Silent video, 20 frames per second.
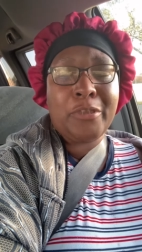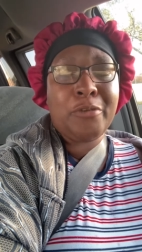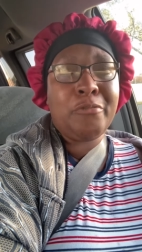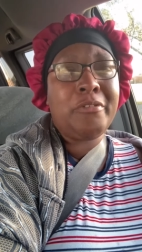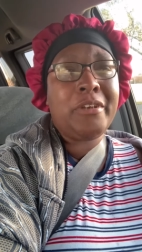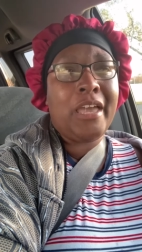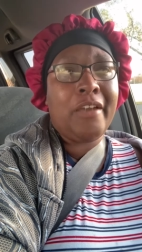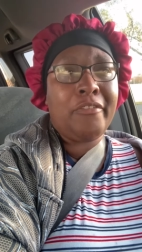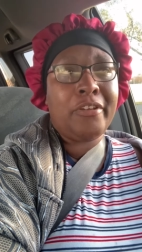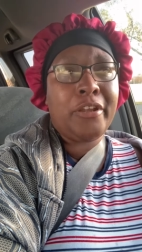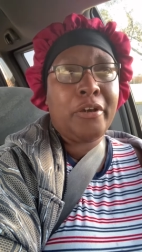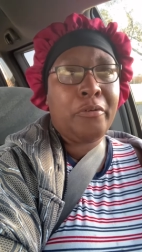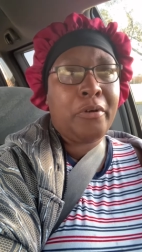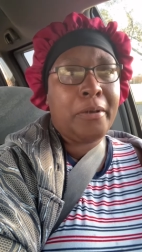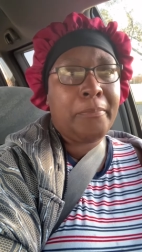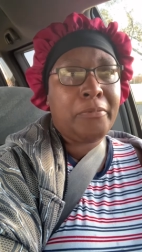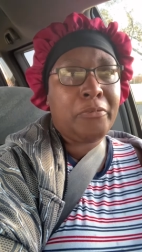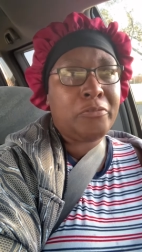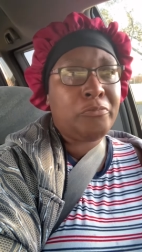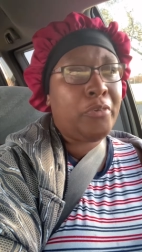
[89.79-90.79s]
You never know
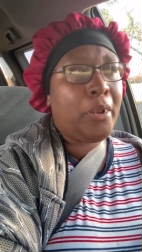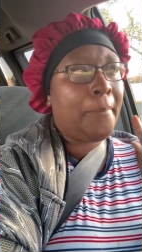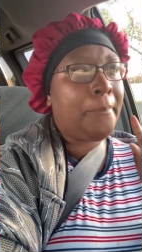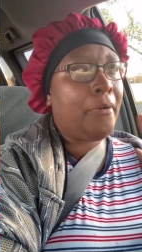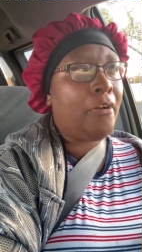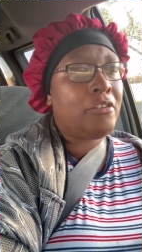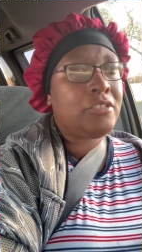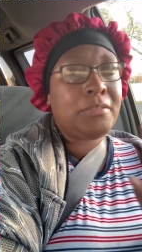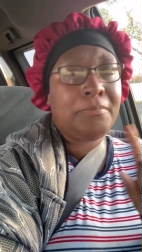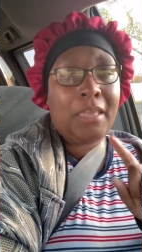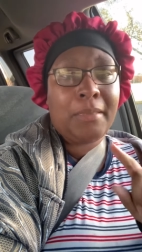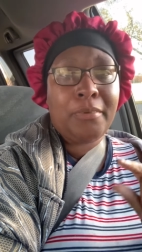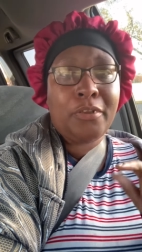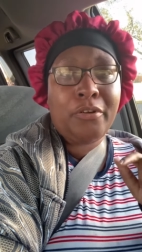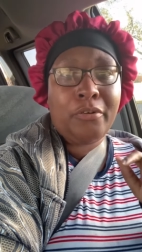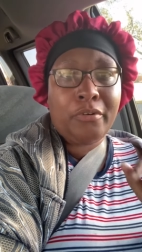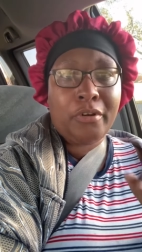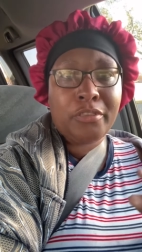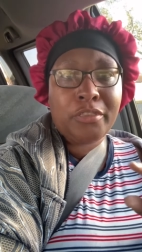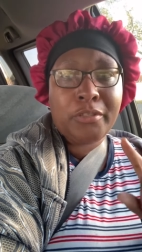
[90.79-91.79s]
what, what a person may be
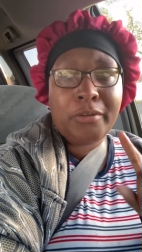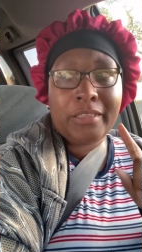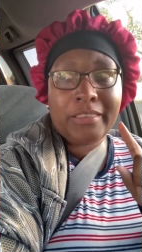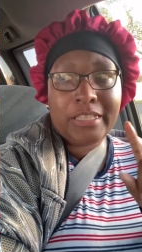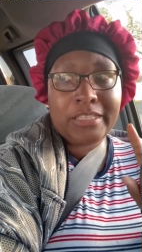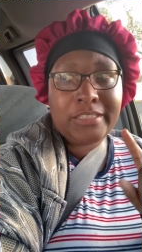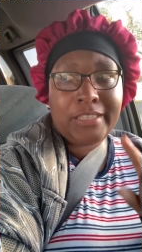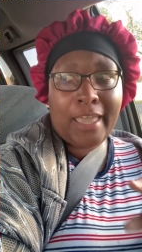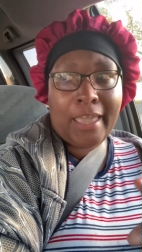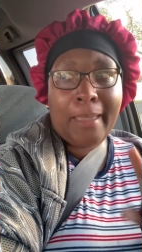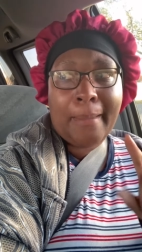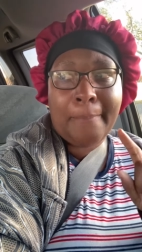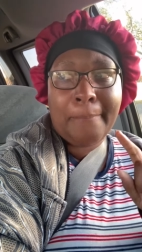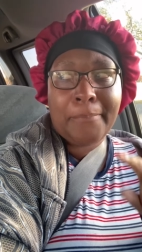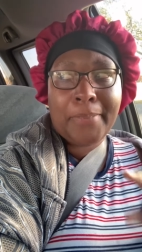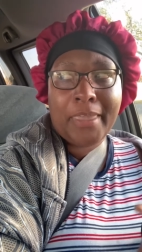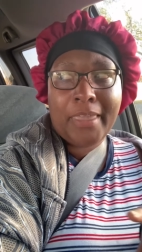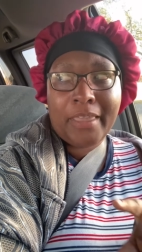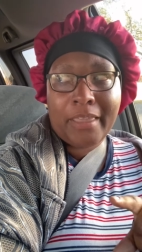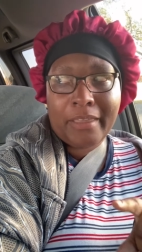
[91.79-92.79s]
going through at the time
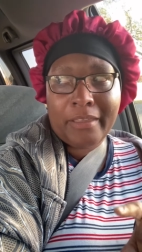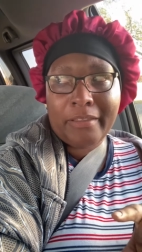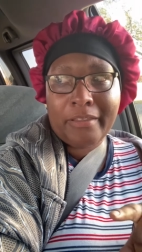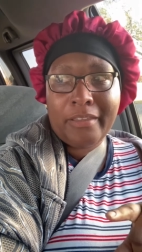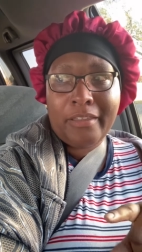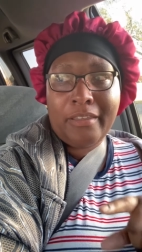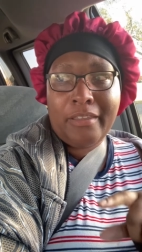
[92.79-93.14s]
being.